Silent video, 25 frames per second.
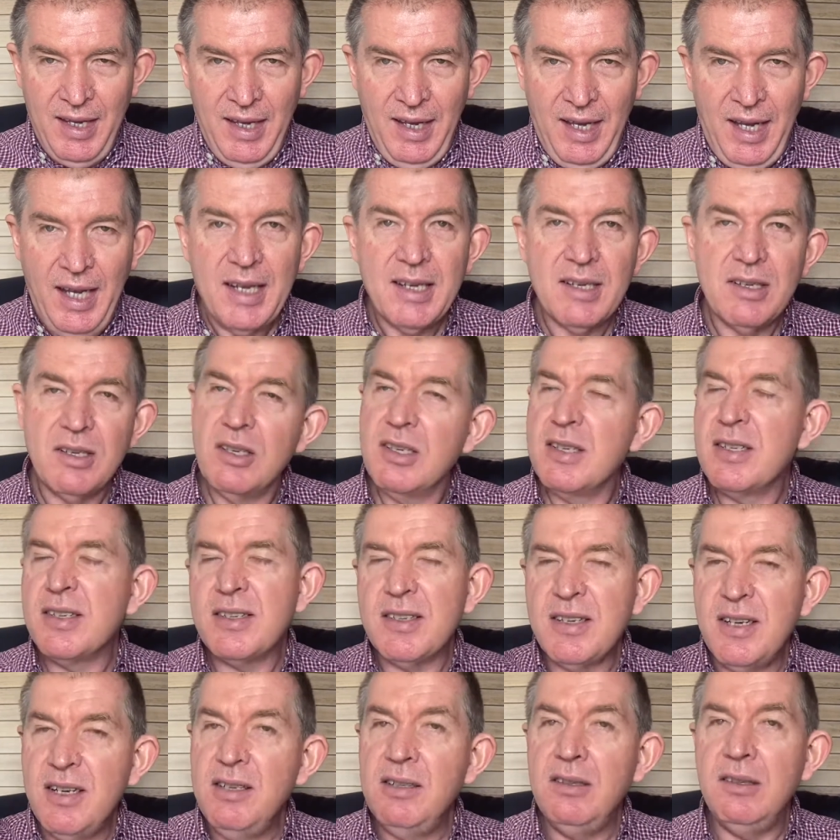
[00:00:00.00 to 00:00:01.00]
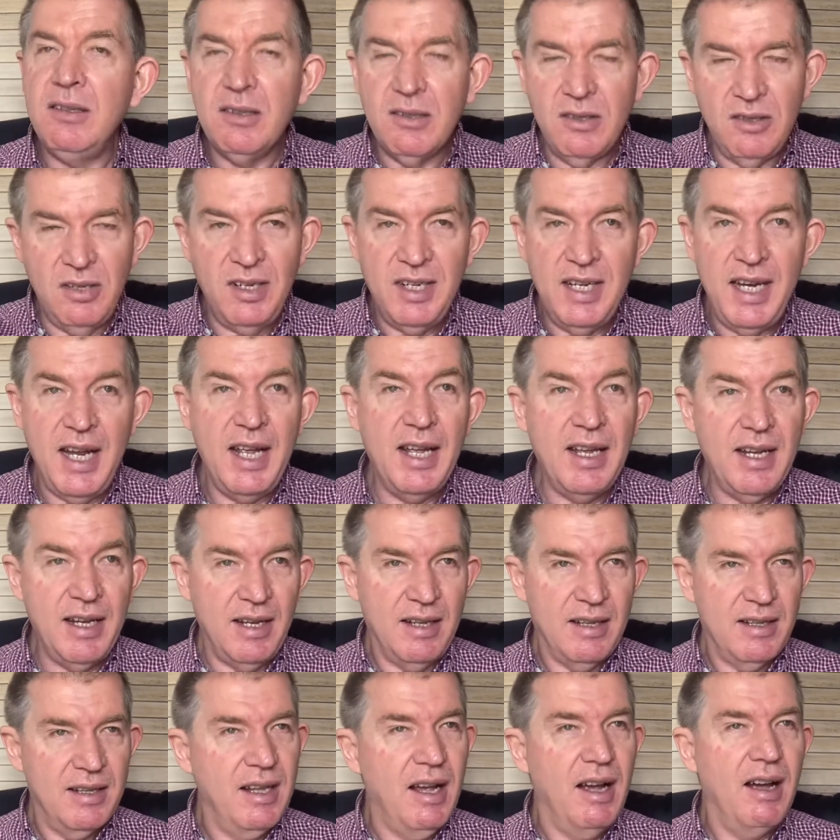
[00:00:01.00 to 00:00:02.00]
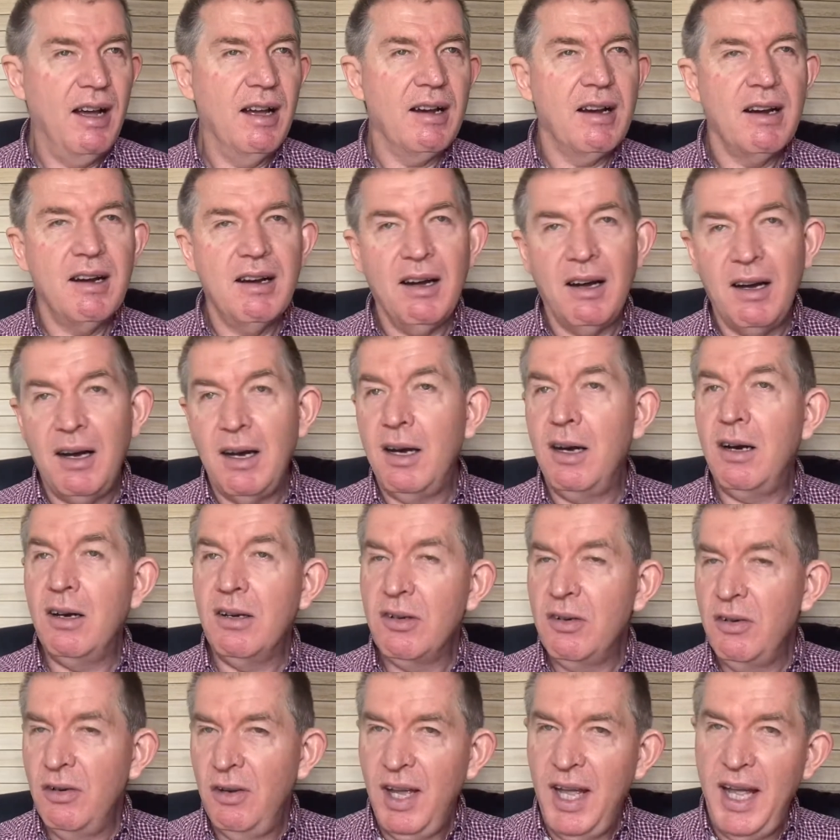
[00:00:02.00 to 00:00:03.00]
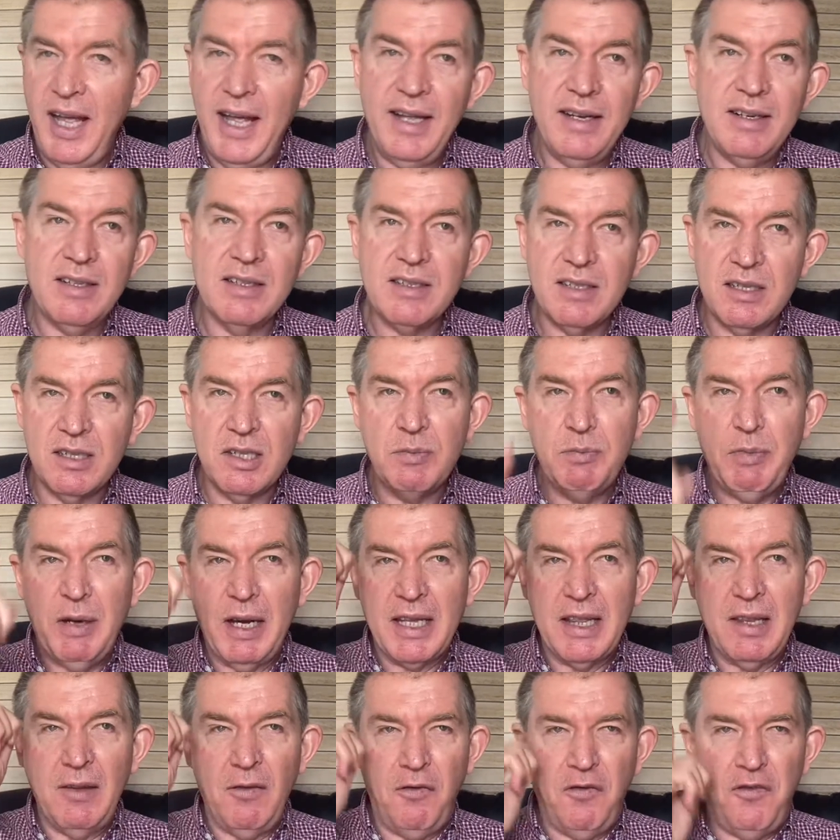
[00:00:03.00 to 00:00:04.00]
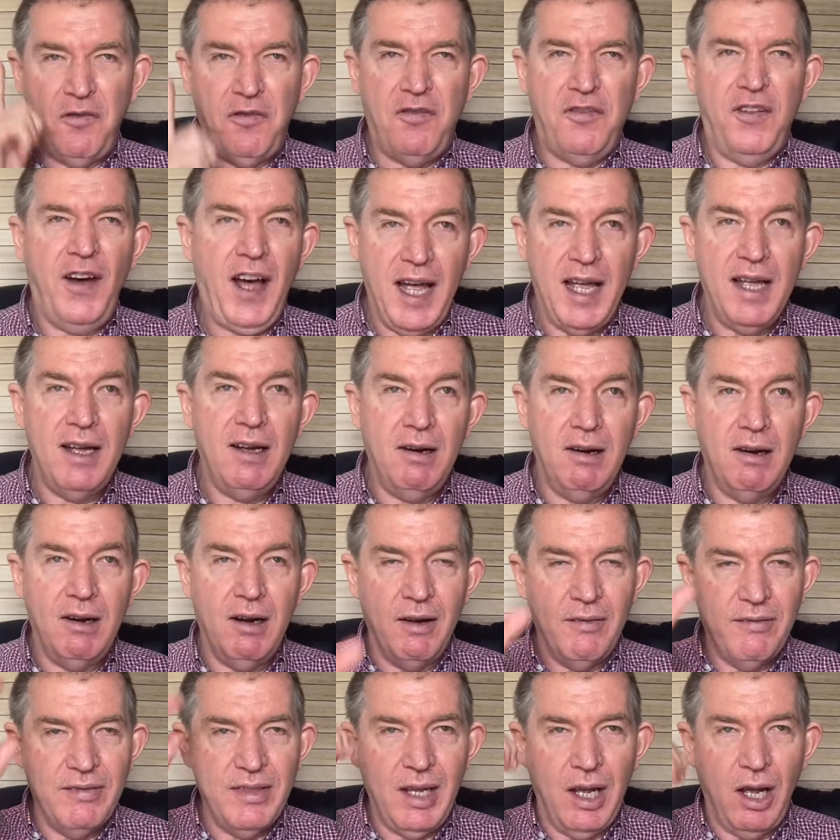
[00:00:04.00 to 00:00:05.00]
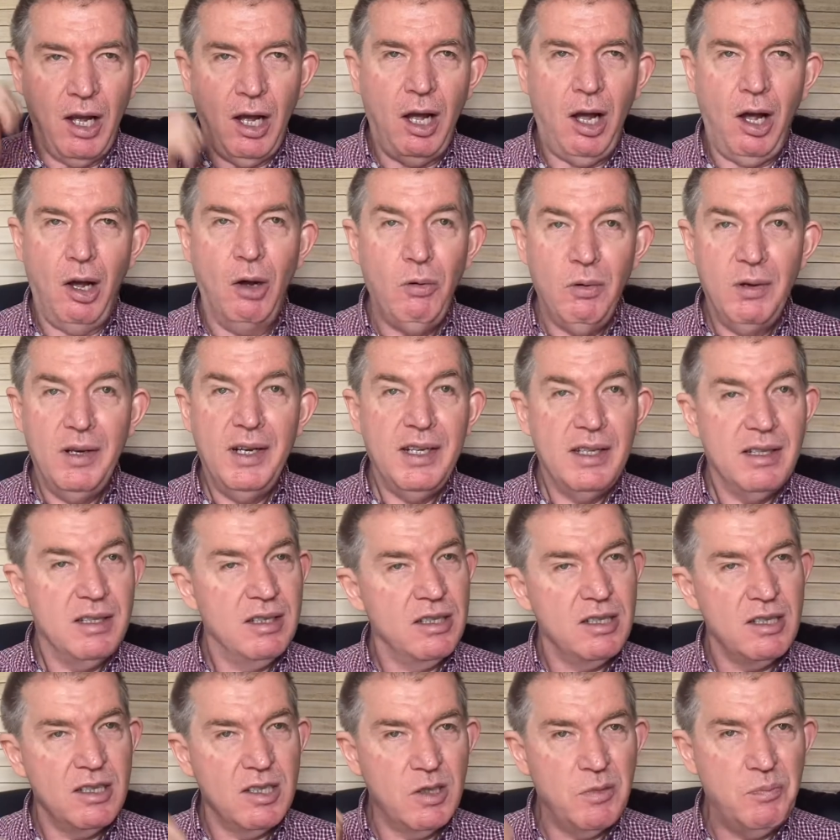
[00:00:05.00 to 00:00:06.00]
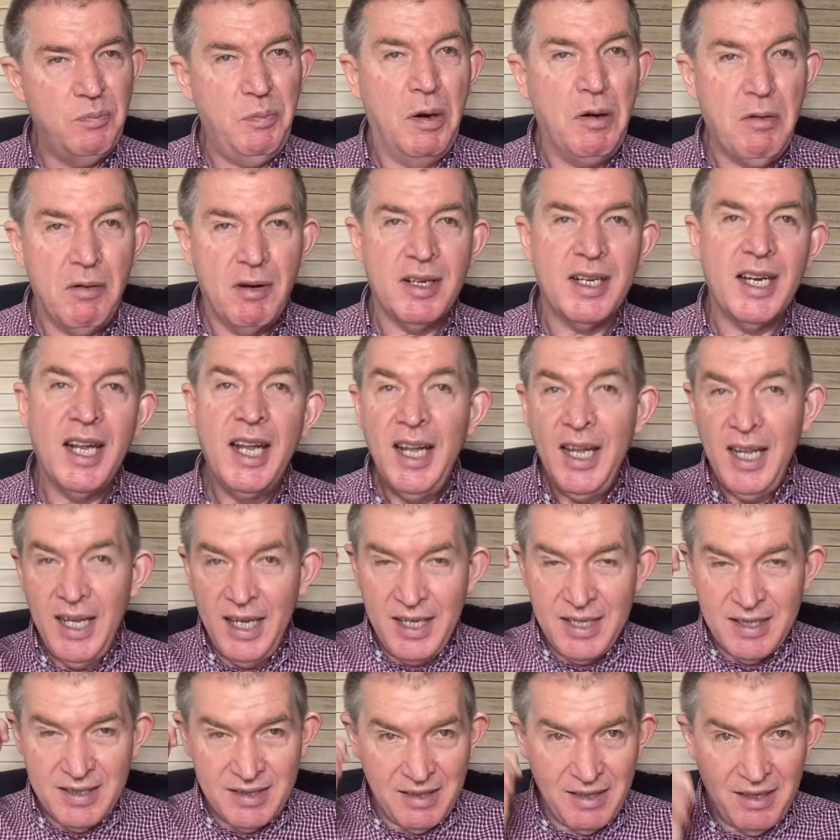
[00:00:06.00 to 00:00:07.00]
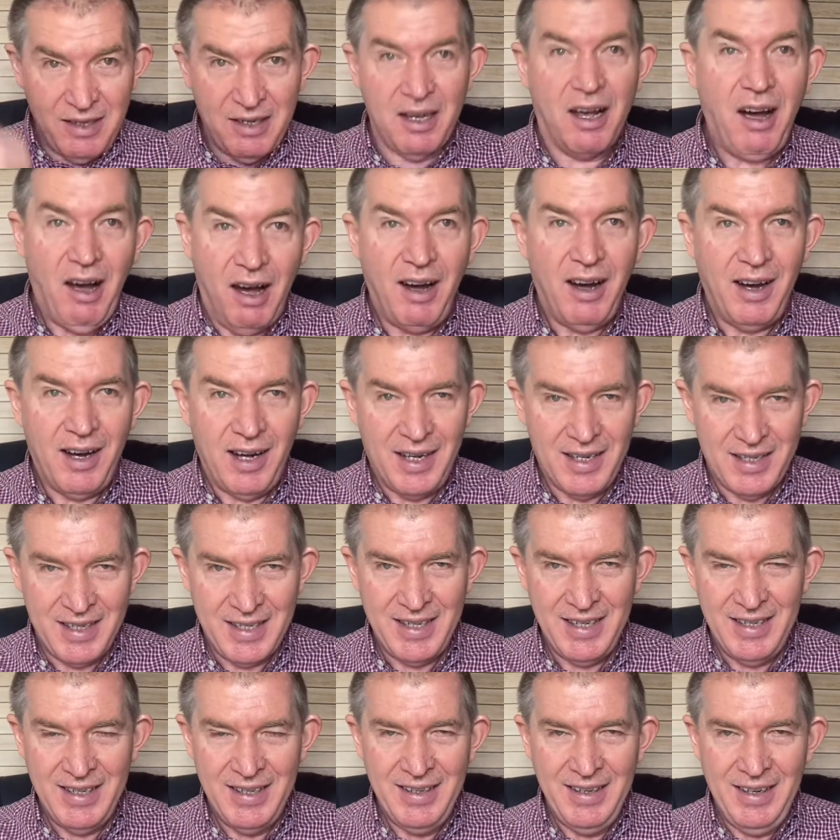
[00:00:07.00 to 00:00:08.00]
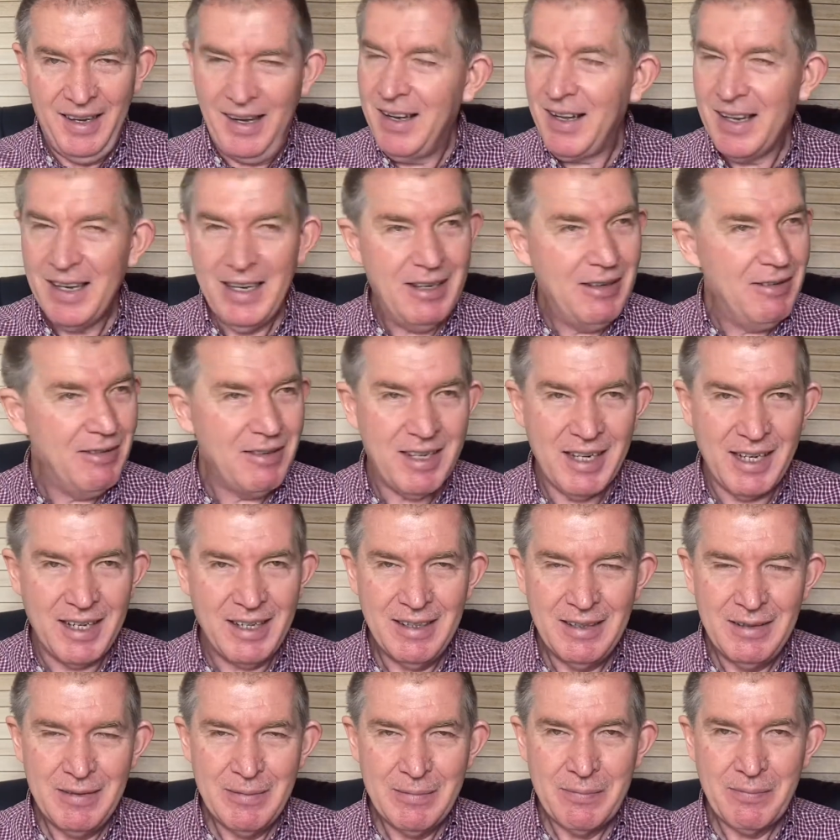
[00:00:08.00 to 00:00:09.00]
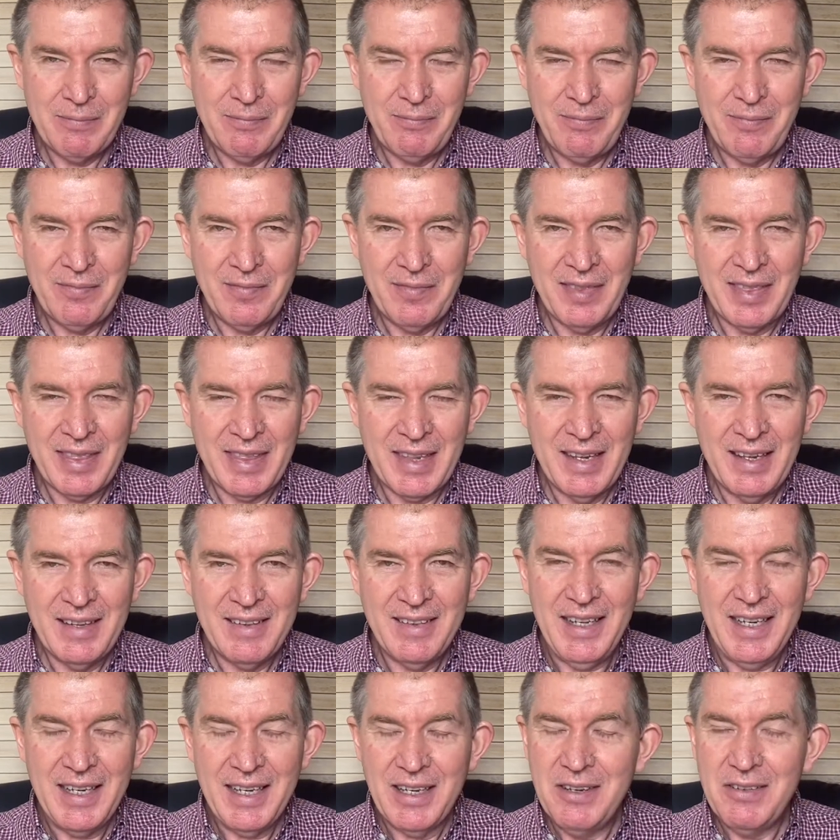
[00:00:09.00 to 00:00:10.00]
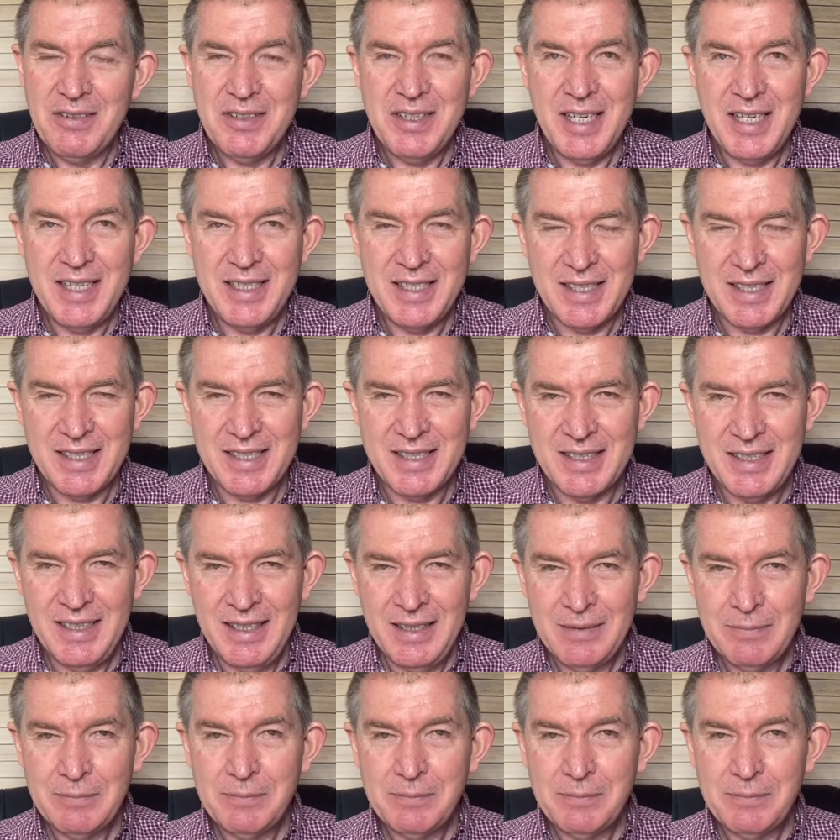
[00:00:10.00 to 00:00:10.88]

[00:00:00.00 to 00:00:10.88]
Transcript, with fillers: And still today, the God who answers by the fire of the Holy Spirit is God. Hallelujah. Thank you, Jesus.